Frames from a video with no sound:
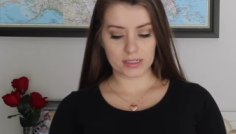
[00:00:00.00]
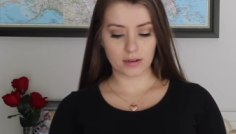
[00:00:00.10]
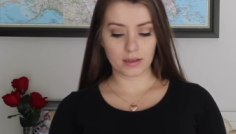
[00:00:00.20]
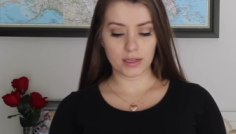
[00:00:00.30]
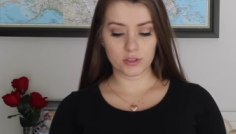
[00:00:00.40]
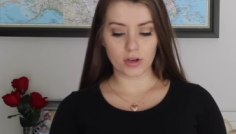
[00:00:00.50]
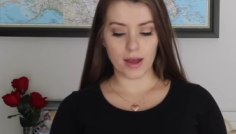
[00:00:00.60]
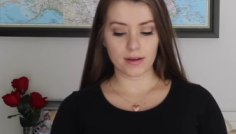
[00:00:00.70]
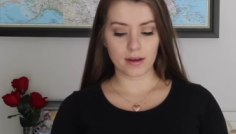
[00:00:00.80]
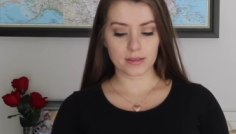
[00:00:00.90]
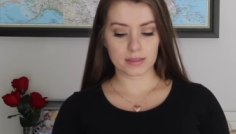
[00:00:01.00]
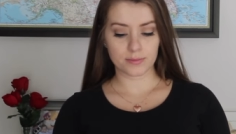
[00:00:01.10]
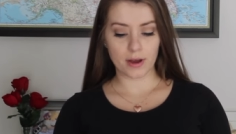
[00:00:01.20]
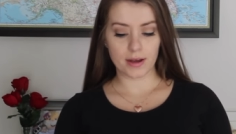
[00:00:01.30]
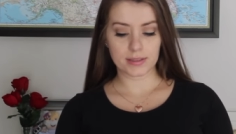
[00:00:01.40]
to clean dried up
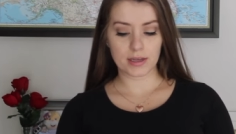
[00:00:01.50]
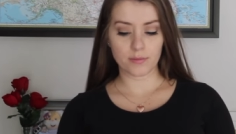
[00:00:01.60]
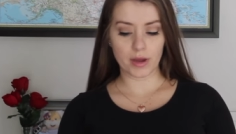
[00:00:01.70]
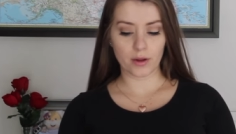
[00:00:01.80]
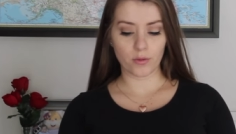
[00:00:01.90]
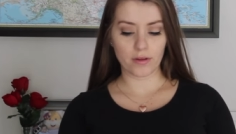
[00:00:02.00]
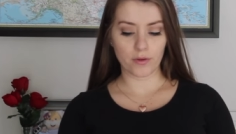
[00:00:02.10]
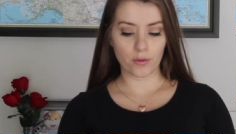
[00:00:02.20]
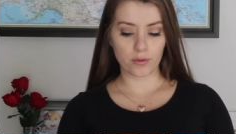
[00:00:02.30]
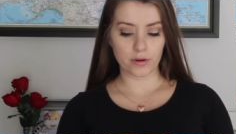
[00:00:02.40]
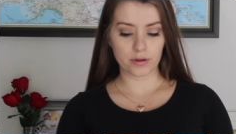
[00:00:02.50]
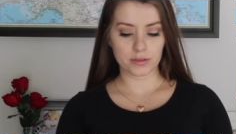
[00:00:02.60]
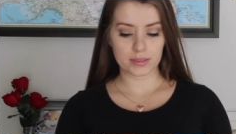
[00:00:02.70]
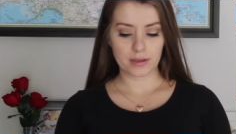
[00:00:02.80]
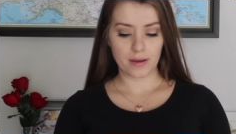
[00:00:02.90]
spots and microwave
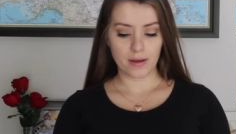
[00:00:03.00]
odors